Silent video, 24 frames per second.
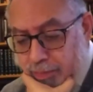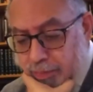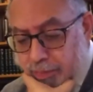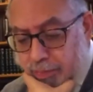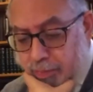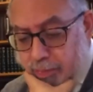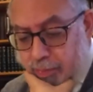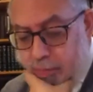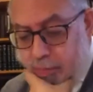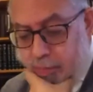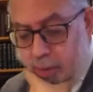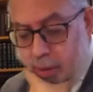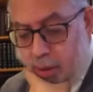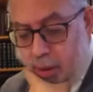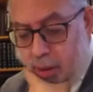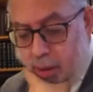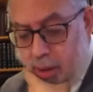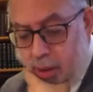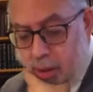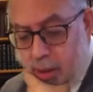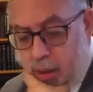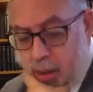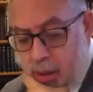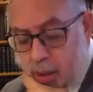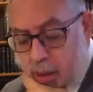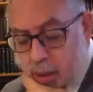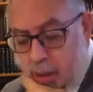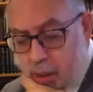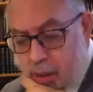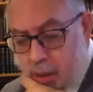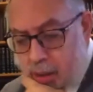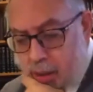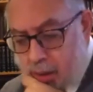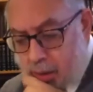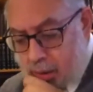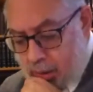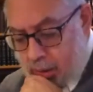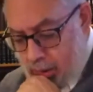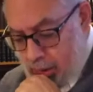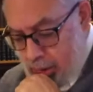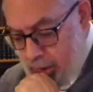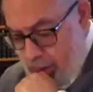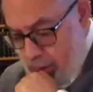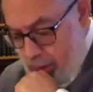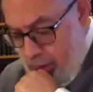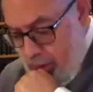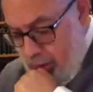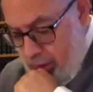
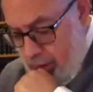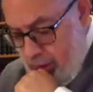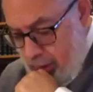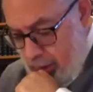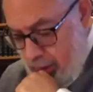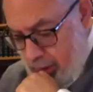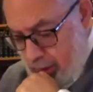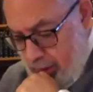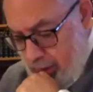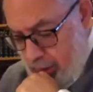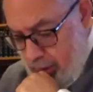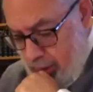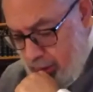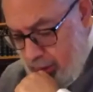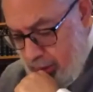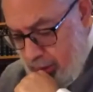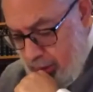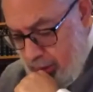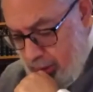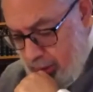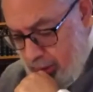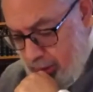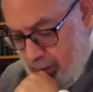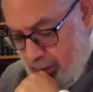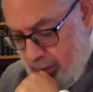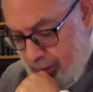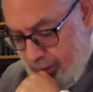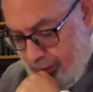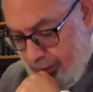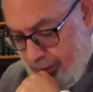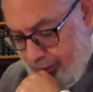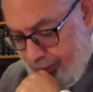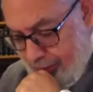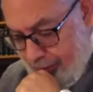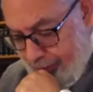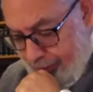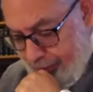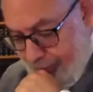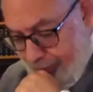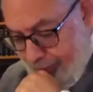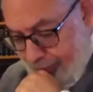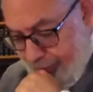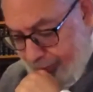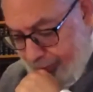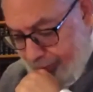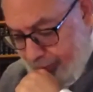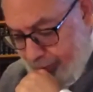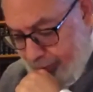
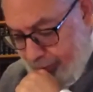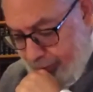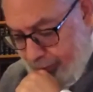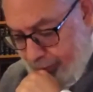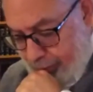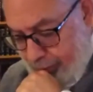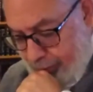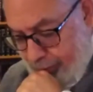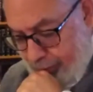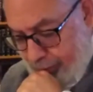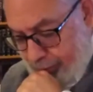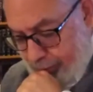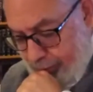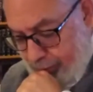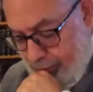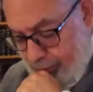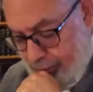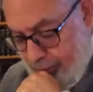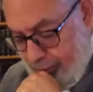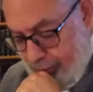(silence)